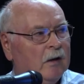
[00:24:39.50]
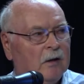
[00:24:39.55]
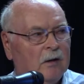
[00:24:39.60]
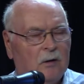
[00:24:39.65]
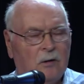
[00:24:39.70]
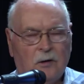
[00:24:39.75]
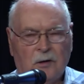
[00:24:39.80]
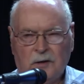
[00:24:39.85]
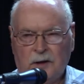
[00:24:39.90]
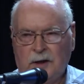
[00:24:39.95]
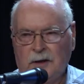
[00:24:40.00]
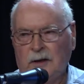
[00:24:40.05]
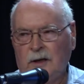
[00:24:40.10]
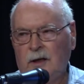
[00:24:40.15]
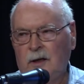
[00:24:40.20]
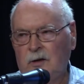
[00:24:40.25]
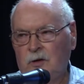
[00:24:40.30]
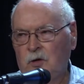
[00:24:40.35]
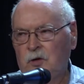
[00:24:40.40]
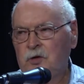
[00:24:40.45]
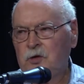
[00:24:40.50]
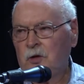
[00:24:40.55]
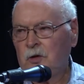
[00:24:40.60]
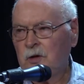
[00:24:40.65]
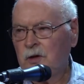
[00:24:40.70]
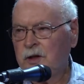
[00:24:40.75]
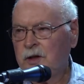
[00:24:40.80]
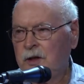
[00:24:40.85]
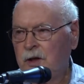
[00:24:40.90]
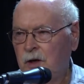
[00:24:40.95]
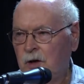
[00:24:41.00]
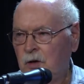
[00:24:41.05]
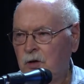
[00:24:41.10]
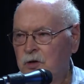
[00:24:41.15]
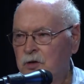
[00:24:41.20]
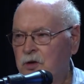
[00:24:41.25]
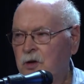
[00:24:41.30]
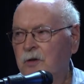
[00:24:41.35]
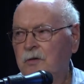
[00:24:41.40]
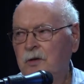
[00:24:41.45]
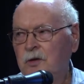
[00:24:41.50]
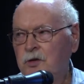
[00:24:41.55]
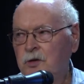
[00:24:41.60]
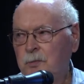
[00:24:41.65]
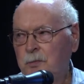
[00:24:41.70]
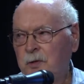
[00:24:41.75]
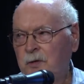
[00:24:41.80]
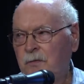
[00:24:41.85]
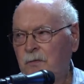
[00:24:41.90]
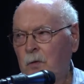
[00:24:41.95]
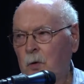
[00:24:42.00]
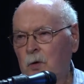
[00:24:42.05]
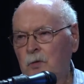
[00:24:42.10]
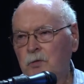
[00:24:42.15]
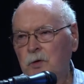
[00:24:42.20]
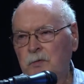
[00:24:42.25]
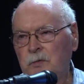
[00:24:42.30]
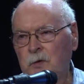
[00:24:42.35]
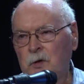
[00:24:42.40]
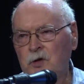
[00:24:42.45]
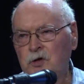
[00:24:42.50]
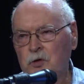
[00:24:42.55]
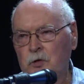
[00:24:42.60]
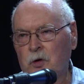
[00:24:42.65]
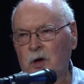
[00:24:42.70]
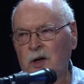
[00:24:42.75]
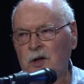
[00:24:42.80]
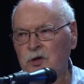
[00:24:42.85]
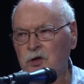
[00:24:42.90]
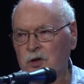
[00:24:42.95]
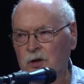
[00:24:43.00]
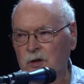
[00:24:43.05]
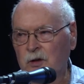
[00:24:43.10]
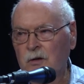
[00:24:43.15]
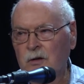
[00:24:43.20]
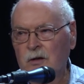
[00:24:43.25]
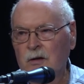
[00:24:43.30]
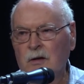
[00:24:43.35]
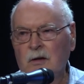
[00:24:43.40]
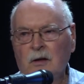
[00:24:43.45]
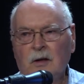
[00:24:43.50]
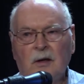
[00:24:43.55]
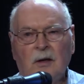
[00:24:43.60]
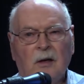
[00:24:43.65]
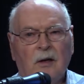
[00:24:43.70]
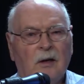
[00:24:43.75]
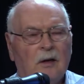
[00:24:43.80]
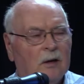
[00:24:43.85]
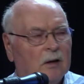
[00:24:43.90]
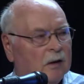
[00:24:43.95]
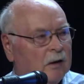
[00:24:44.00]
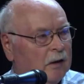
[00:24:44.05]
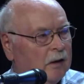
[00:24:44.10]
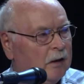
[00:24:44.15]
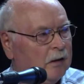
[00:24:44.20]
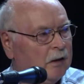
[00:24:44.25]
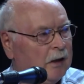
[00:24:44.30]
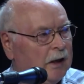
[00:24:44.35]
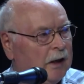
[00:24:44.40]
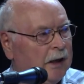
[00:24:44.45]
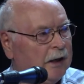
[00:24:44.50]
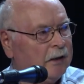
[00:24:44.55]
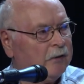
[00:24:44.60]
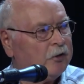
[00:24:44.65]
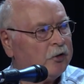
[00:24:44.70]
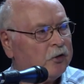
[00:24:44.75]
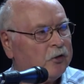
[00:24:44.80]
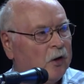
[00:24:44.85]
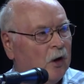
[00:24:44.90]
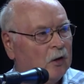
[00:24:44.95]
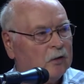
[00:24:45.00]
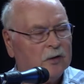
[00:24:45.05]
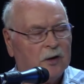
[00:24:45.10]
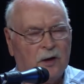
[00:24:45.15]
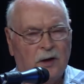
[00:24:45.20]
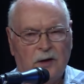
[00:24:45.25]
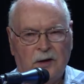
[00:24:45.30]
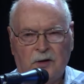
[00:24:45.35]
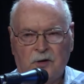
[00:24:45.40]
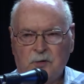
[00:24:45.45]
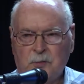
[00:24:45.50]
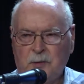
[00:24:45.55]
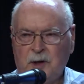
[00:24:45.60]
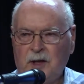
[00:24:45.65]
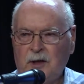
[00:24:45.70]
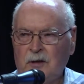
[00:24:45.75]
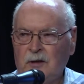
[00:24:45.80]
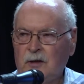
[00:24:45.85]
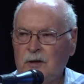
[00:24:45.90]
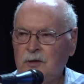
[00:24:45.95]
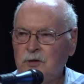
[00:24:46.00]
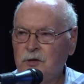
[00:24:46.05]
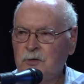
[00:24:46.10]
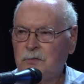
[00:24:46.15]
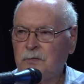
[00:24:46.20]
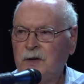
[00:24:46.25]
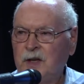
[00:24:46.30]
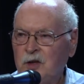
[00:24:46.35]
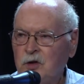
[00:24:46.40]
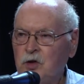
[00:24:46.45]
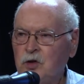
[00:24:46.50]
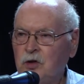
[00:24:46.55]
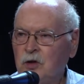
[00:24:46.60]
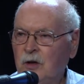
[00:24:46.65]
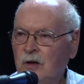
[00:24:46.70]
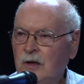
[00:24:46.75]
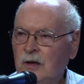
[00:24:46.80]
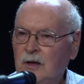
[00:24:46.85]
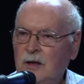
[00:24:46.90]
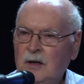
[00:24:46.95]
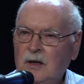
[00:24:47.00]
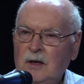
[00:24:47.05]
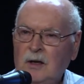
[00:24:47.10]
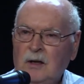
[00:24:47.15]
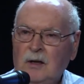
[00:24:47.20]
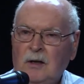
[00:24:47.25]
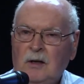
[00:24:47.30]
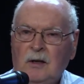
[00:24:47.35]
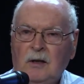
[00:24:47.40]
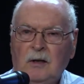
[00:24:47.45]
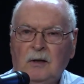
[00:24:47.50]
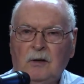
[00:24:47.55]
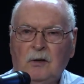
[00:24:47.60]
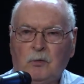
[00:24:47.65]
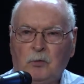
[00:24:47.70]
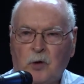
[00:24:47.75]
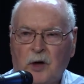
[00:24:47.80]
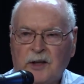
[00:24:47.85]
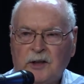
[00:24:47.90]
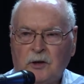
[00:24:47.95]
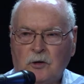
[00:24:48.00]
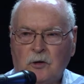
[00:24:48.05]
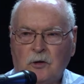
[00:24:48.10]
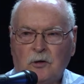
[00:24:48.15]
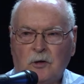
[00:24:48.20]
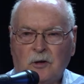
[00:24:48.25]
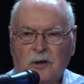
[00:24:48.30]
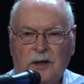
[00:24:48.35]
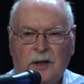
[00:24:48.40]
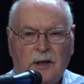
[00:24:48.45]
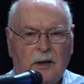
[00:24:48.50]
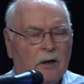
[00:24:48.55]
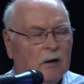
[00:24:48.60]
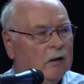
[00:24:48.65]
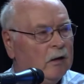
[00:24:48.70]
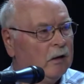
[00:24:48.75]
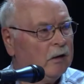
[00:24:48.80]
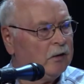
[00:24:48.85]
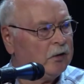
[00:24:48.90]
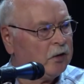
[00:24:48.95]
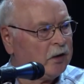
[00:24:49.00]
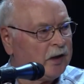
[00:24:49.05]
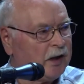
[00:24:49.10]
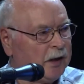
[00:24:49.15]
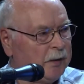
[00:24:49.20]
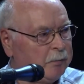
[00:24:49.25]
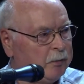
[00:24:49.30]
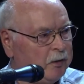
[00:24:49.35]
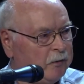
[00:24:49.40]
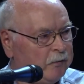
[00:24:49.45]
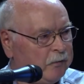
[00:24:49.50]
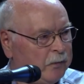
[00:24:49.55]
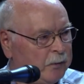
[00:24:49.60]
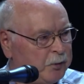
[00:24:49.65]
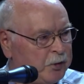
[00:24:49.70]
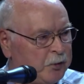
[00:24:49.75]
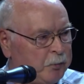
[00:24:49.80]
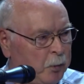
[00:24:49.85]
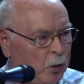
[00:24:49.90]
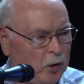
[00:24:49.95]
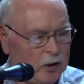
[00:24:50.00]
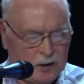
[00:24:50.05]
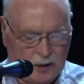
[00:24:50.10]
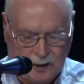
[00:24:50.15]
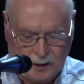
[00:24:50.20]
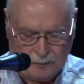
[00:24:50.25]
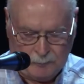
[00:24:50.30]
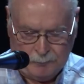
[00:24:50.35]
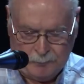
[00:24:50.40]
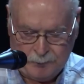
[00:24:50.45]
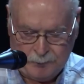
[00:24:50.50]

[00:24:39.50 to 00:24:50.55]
in those early years, this is before refrigeration, he salted his meat and his fish regularly to keep it from spoiling.